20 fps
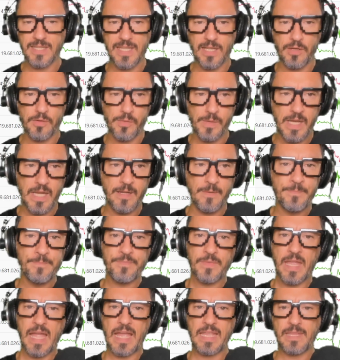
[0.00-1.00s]
the green,
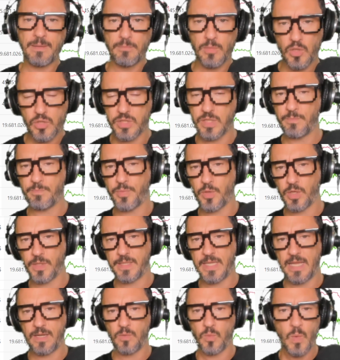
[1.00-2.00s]
and the most
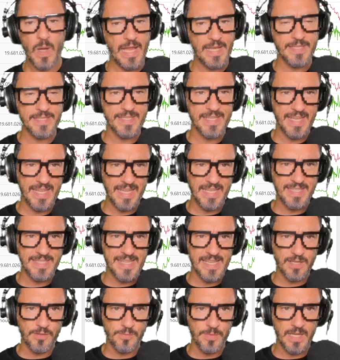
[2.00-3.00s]
important ones in
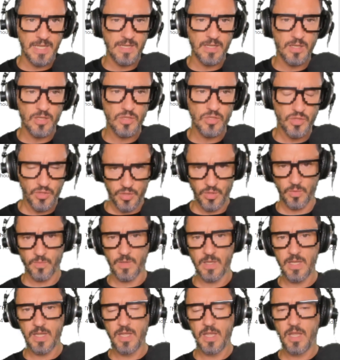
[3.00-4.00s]
the green too.
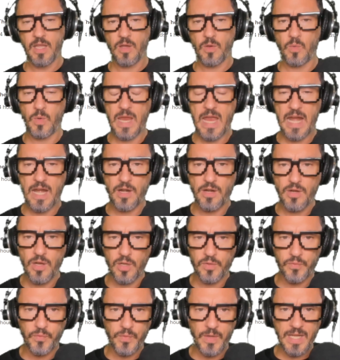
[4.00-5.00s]
We are
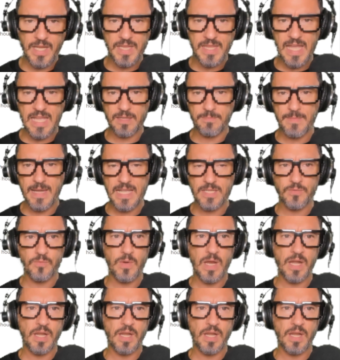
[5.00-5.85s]
not fearing that much. We are